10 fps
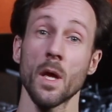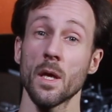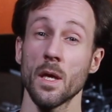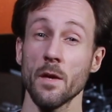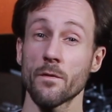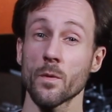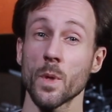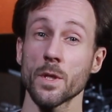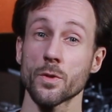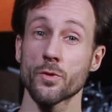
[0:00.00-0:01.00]
Even
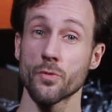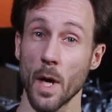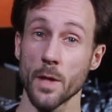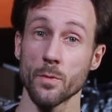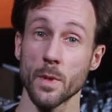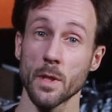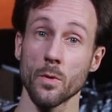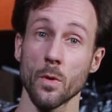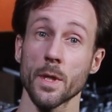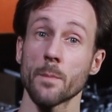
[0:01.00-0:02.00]
when you try to
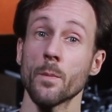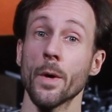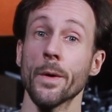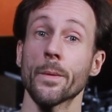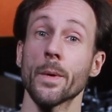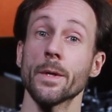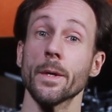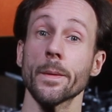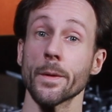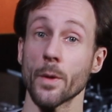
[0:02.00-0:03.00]
ignore them when
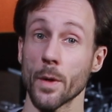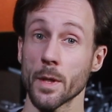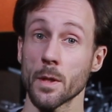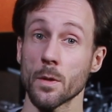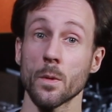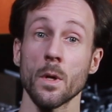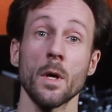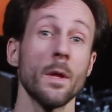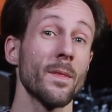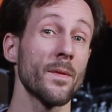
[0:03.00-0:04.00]
they're annoying you,
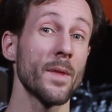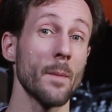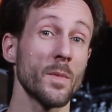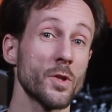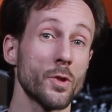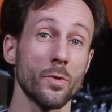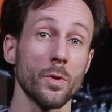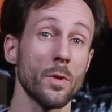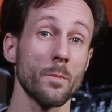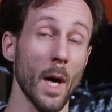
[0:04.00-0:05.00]
the damage to
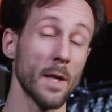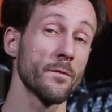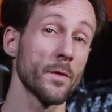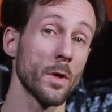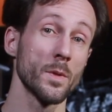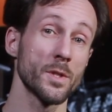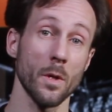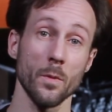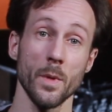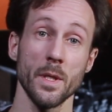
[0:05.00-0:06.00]
your mind flow is
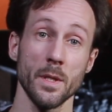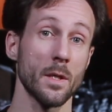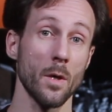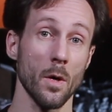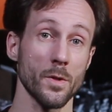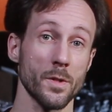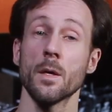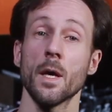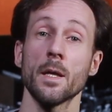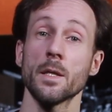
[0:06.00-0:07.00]
already caused,
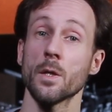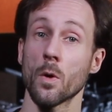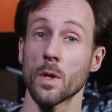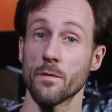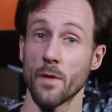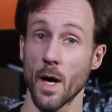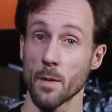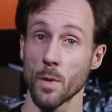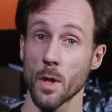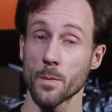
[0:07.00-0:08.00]
and the only
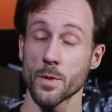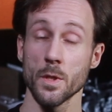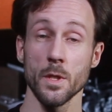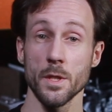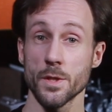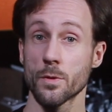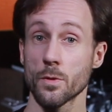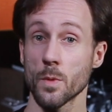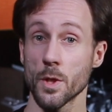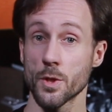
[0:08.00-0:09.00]
viable option is
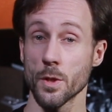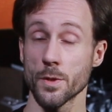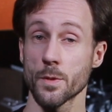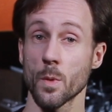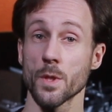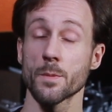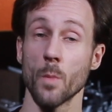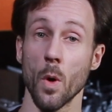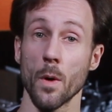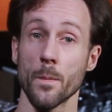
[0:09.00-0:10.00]
to adjust once
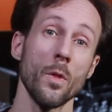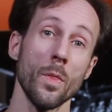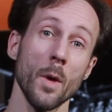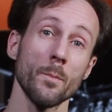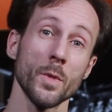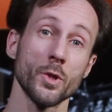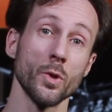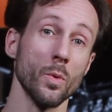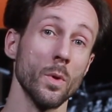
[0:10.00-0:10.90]
more. Number 2.